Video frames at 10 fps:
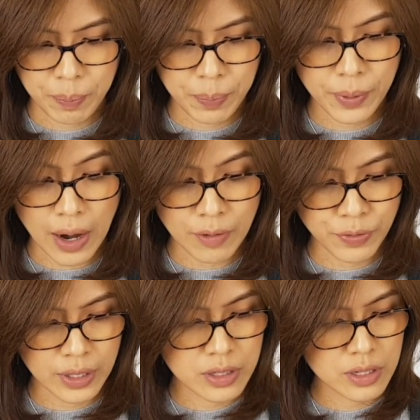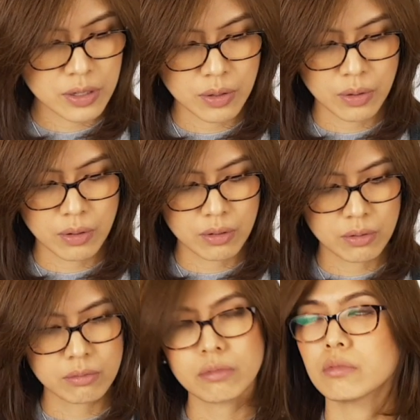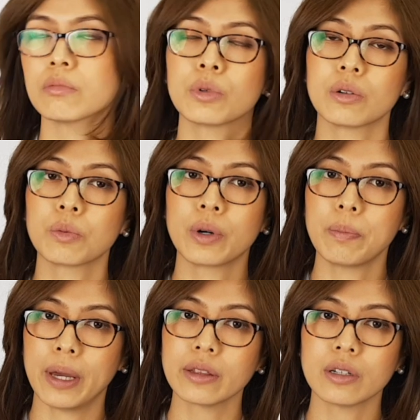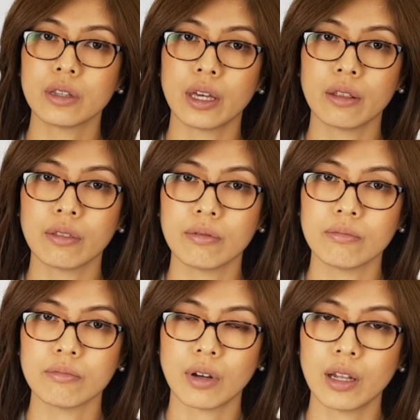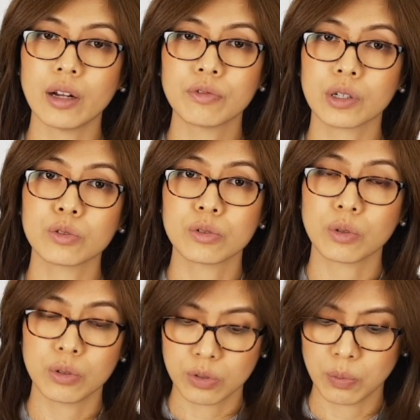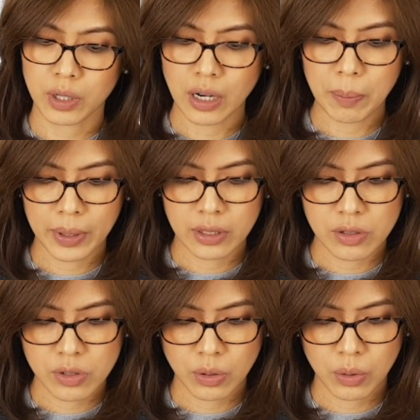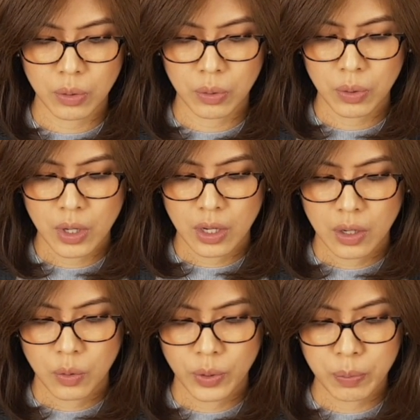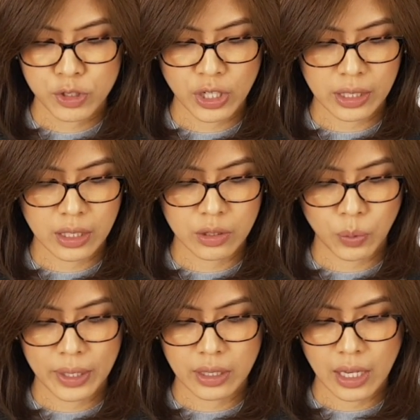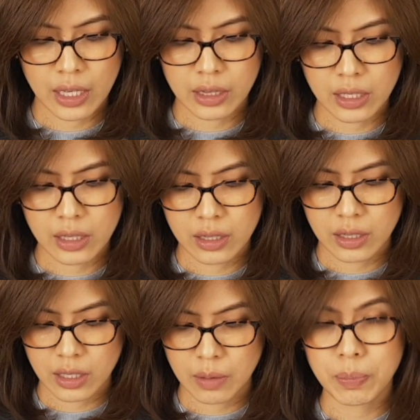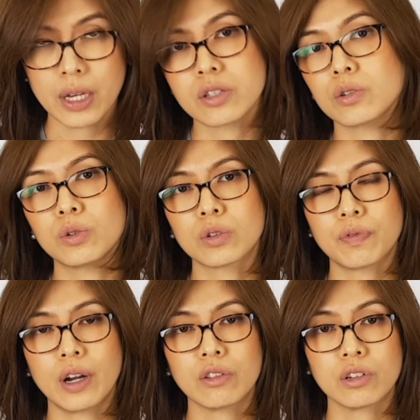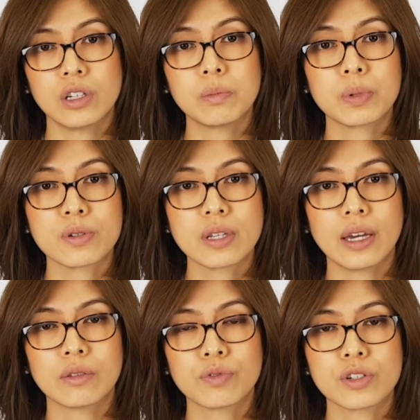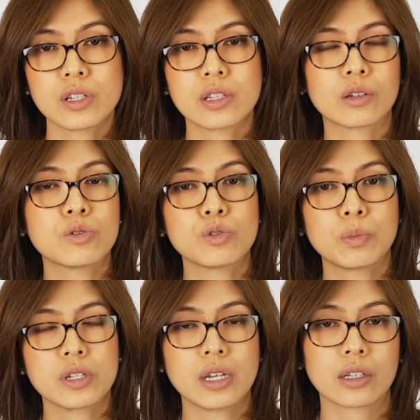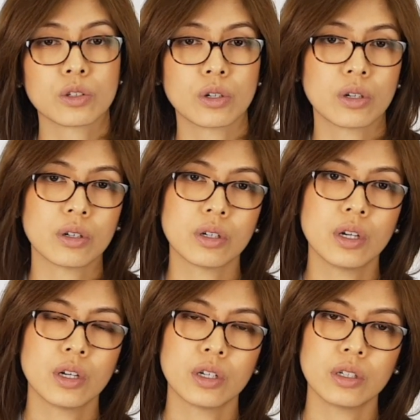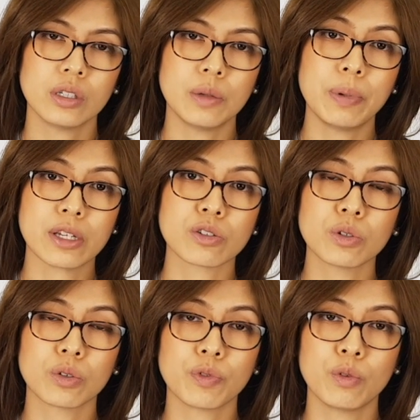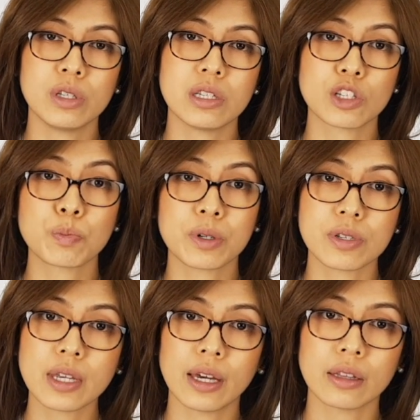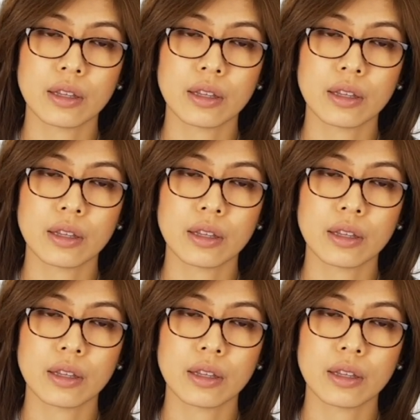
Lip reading: profits were better than a lot of the consumer companies. So we're projecting 2018 EPS growth of around 13% versus the consumer sector EPS growth of only 6%.